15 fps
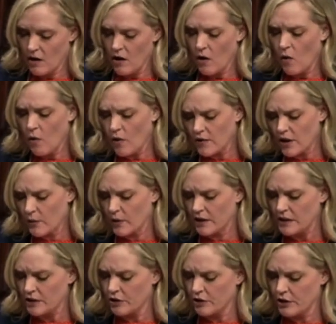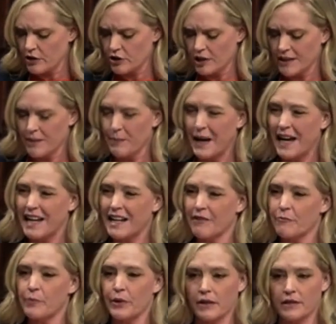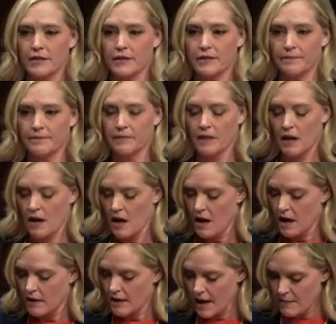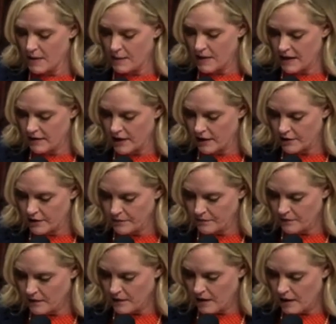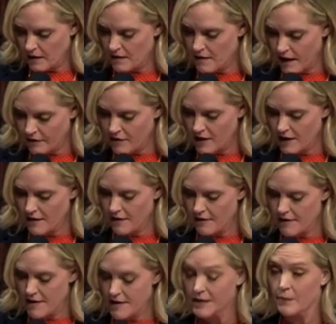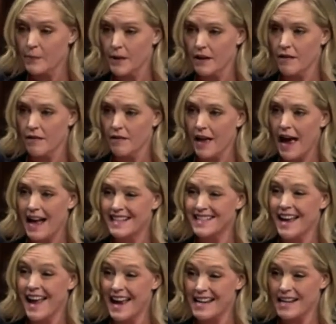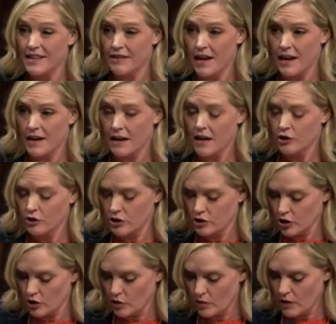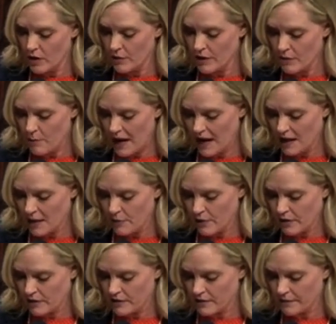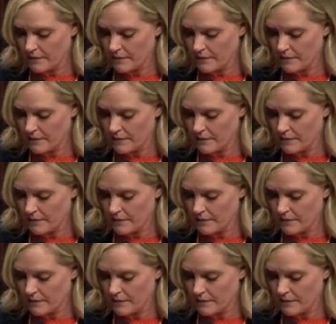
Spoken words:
or that we're encouraging the banning of books. Let me be clear, nothing in this bill has anything to do with banning books,